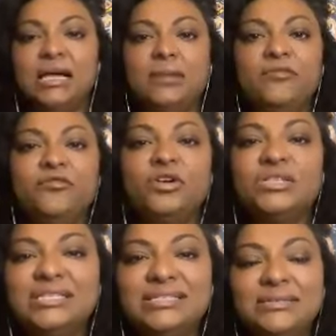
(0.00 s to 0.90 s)
um,
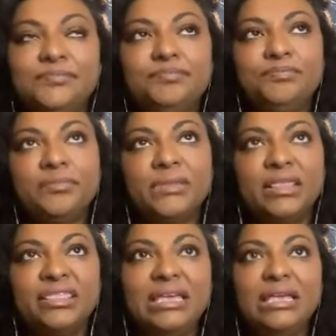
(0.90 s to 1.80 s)
versus
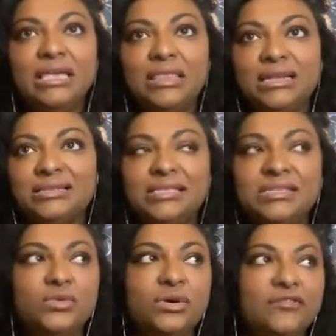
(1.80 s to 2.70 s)
thinking that it's a
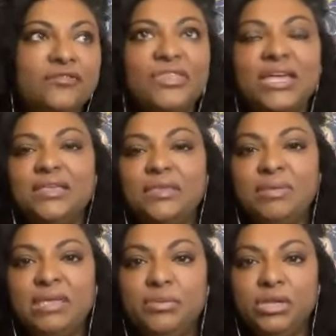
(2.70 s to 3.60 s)
sort of thing that
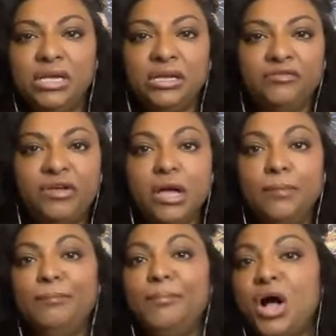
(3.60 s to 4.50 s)
people have
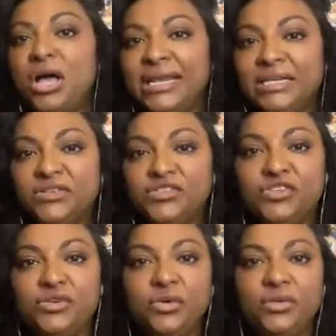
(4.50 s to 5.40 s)
bought into.